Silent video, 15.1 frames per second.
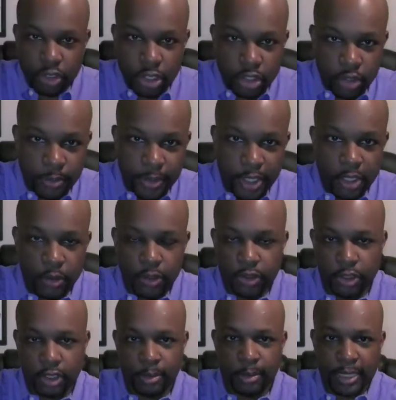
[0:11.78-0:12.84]
Carl Cooper here with
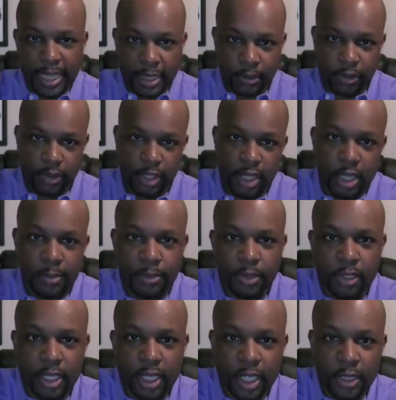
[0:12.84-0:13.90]
On the Black with a
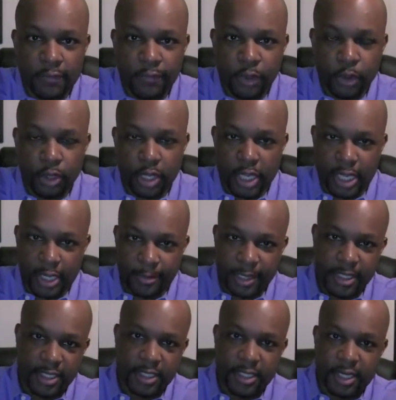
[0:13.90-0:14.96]
couple of viewer
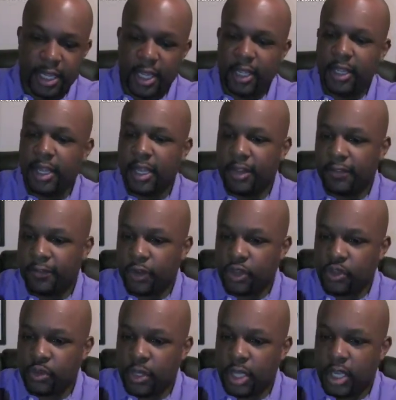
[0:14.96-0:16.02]
comments today. The
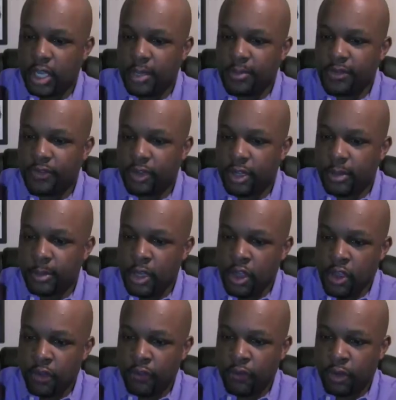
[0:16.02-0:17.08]
first one comes from
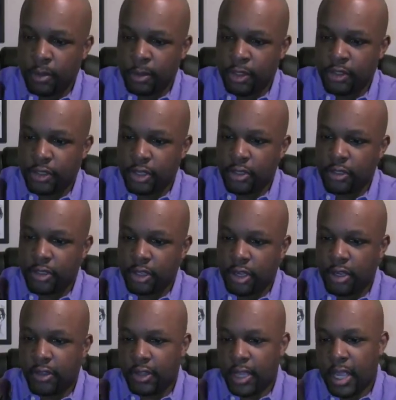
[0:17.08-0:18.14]
former Dirt
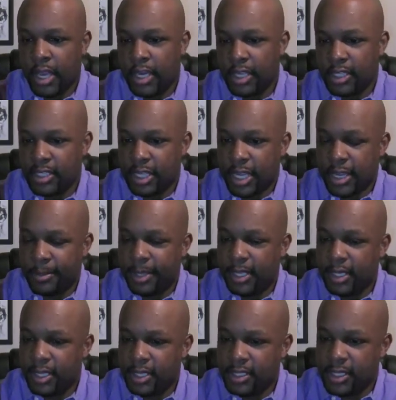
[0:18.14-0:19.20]
Darth, and his comment
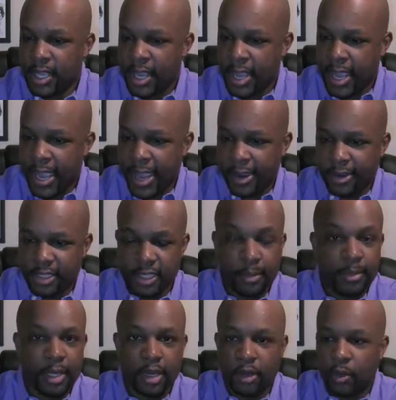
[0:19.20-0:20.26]
is, Harris
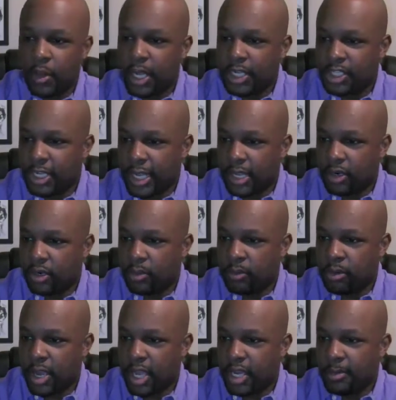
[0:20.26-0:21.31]
had better watch out or
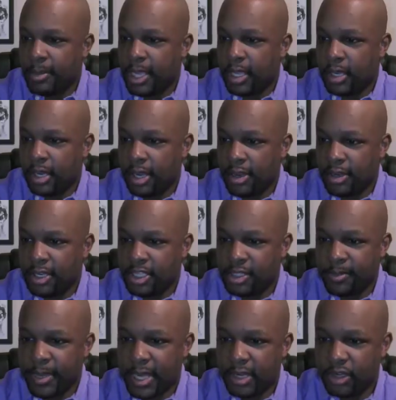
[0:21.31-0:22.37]
Pridie may inherit his
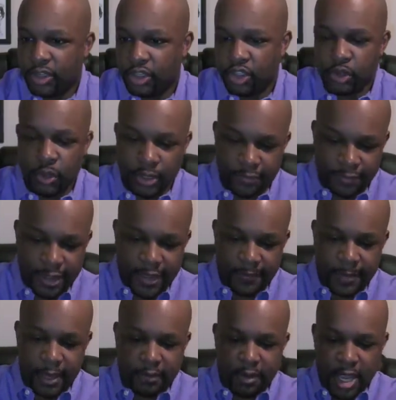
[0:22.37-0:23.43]
spot on the
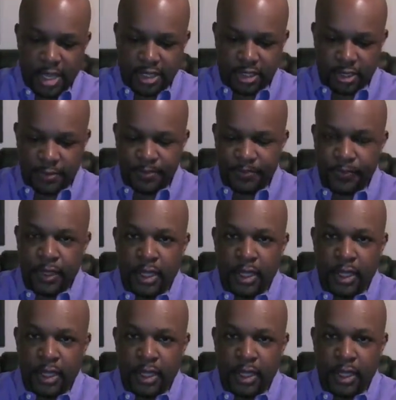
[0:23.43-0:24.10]
25-man roster.